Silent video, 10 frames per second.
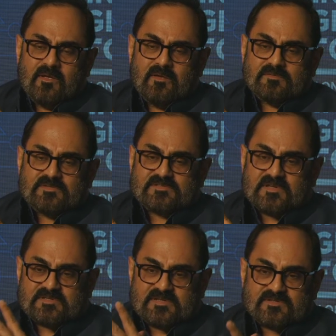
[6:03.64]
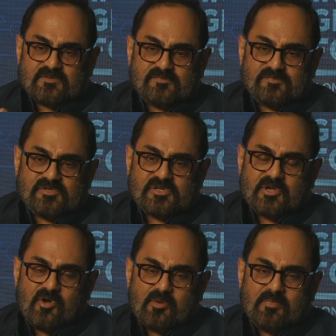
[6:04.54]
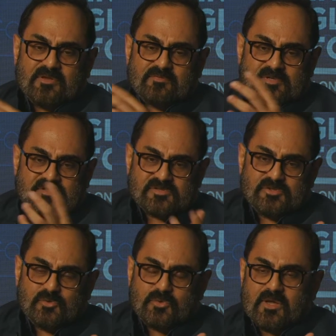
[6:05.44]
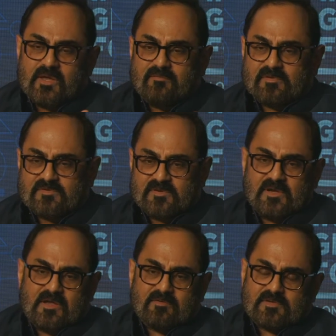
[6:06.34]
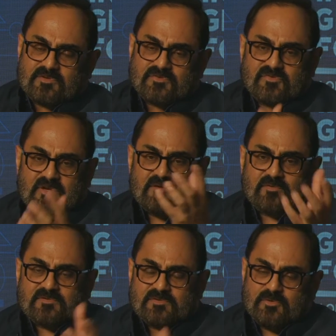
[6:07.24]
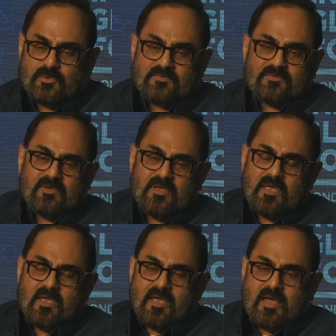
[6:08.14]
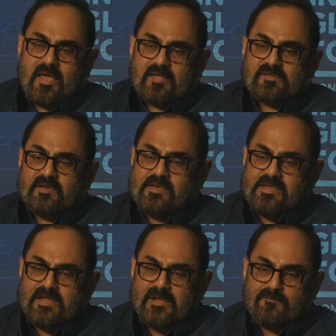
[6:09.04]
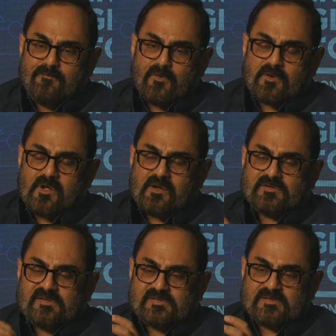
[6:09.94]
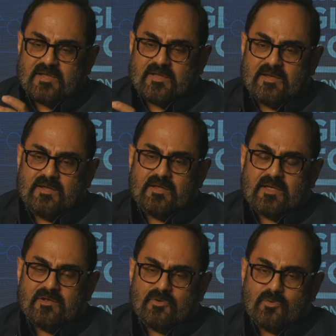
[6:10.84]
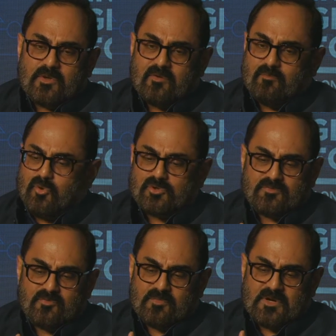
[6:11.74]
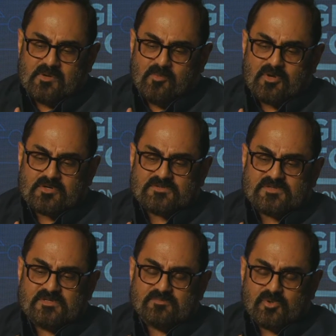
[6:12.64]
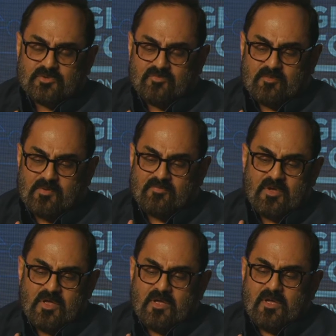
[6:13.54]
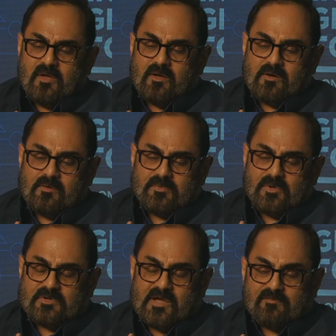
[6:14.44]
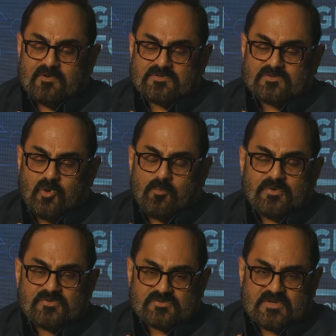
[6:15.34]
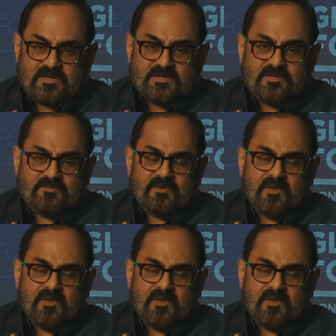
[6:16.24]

the success of digital economies, whether it's the UK, whether it's India, whether it's Australia, whether it's the US. And the need for countries like India and UK, both of whom are democracies, both of whom have diverse, open societies,